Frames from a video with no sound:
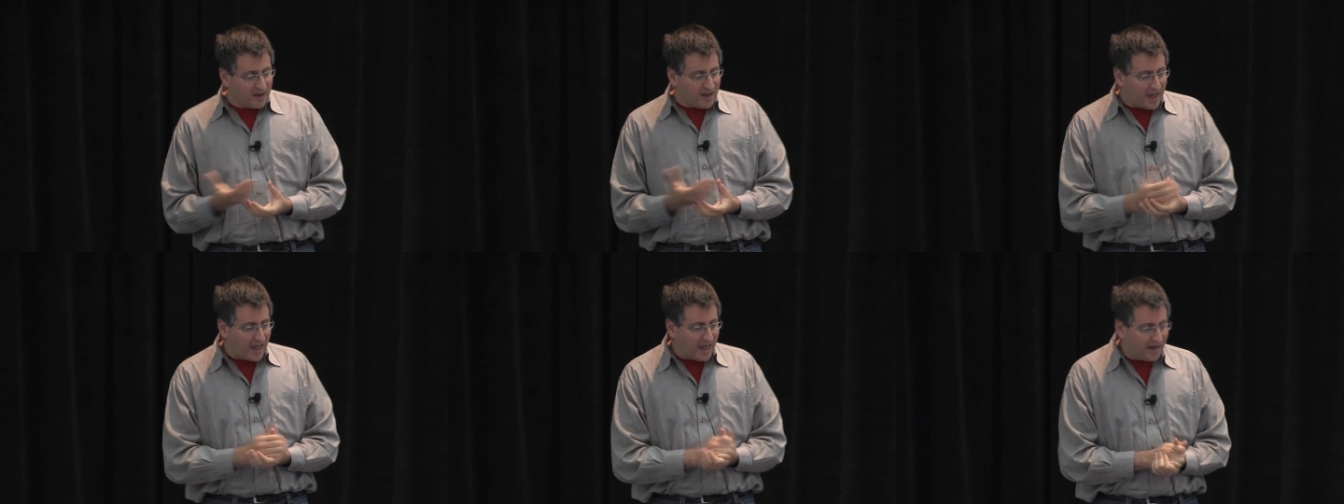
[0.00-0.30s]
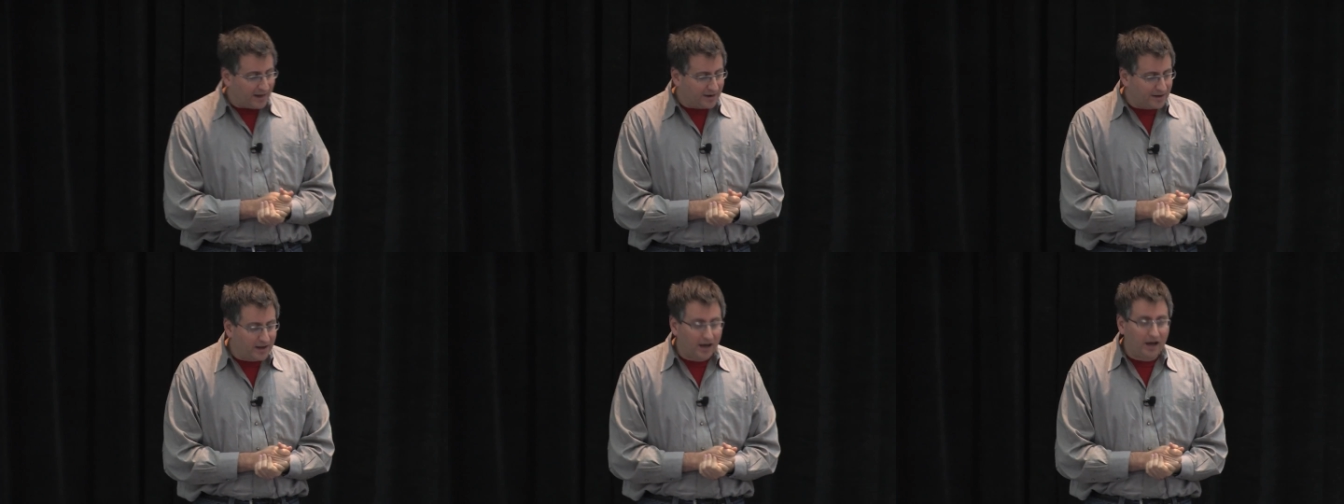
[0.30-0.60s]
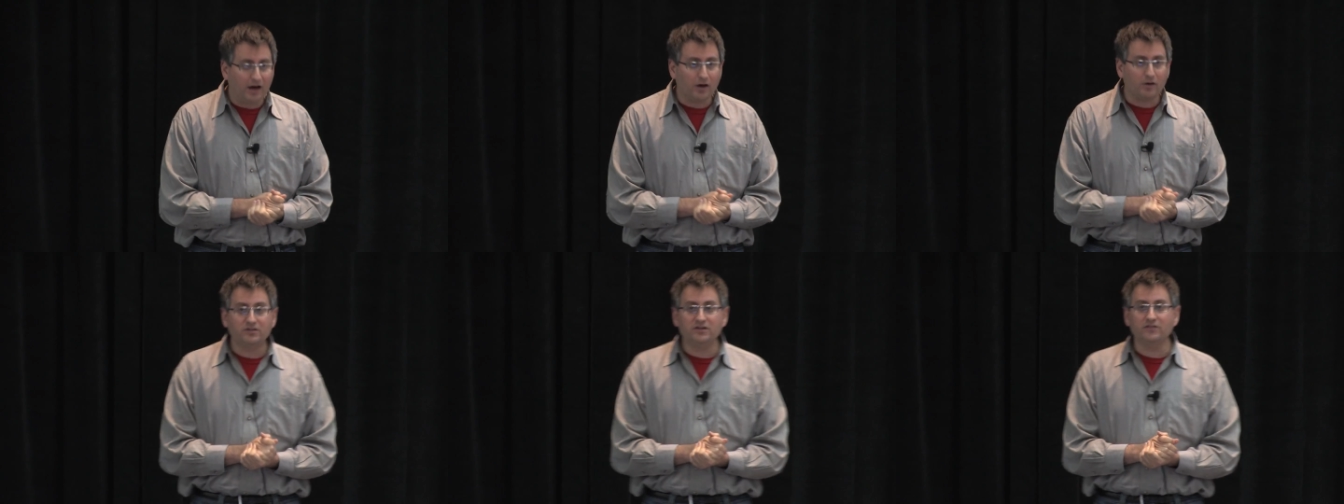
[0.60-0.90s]
and
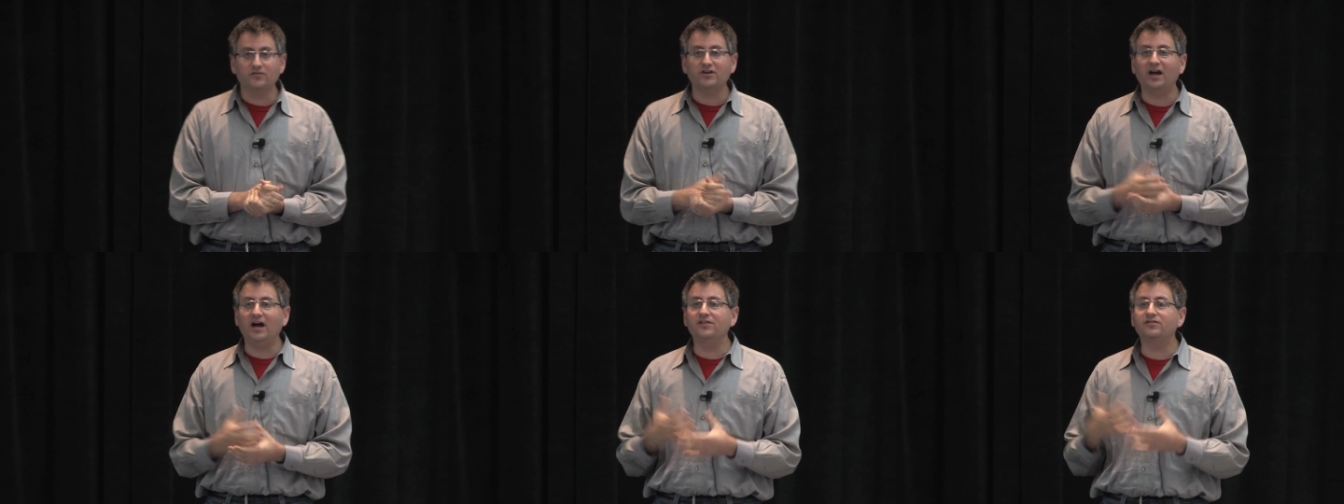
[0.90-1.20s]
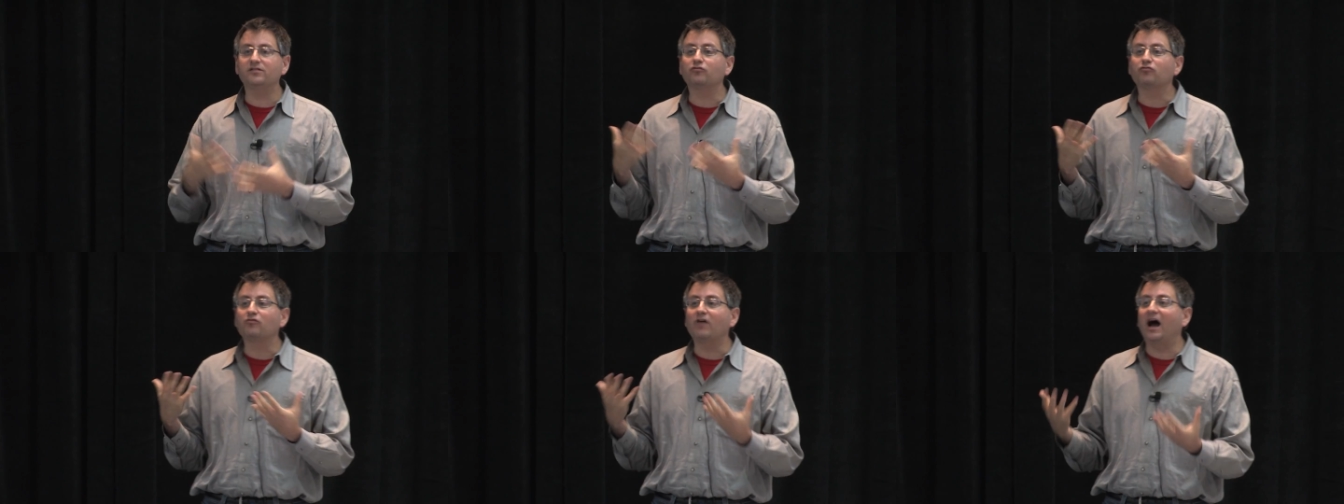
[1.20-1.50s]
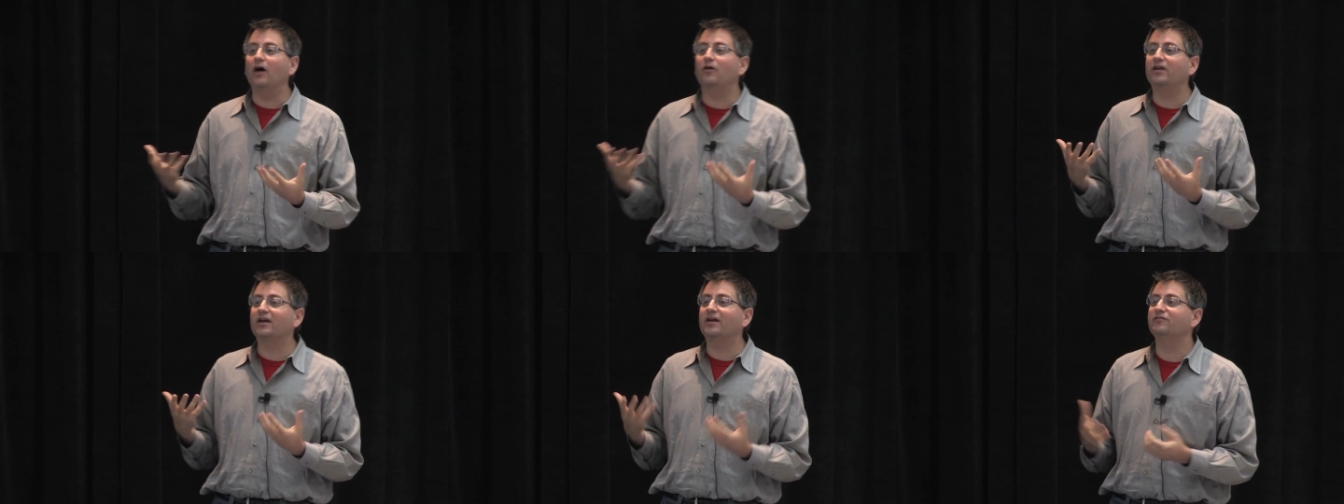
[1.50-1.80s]
uh, different kinds of
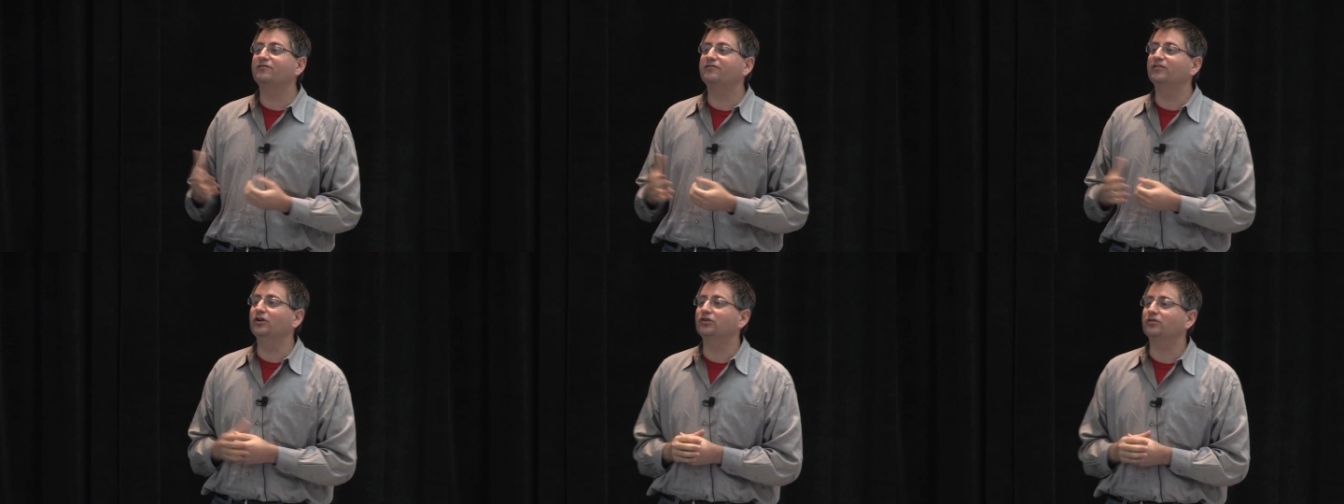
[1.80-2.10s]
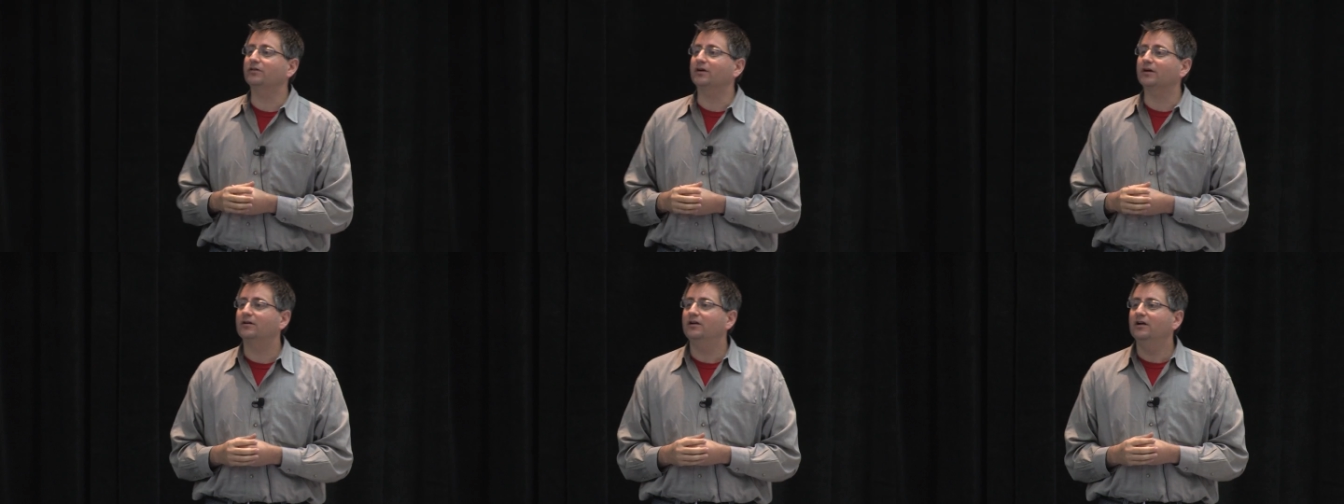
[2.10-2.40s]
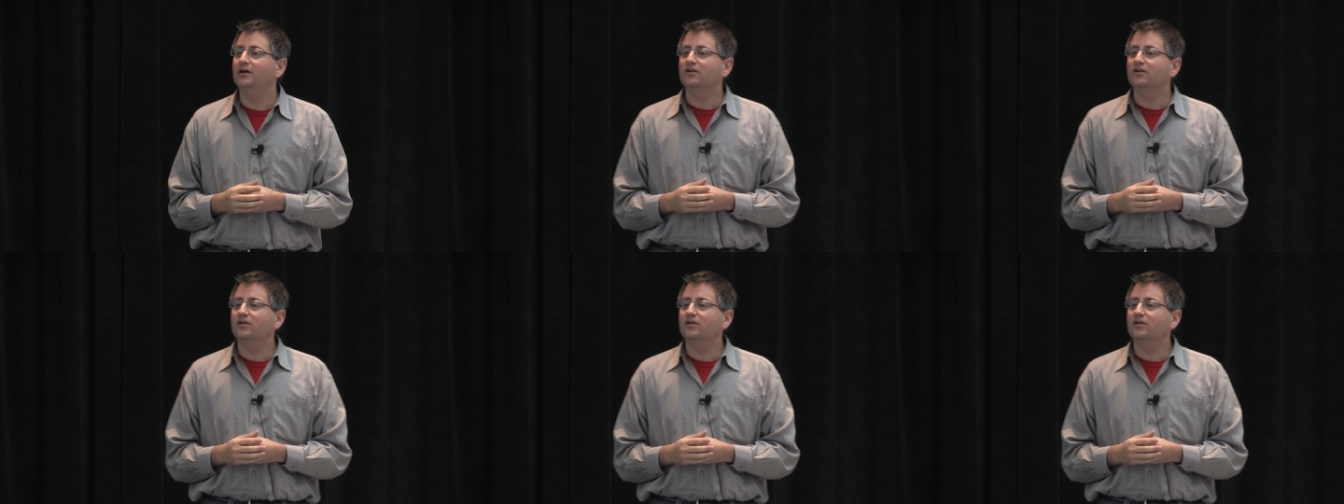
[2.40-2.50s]
routing and filtering.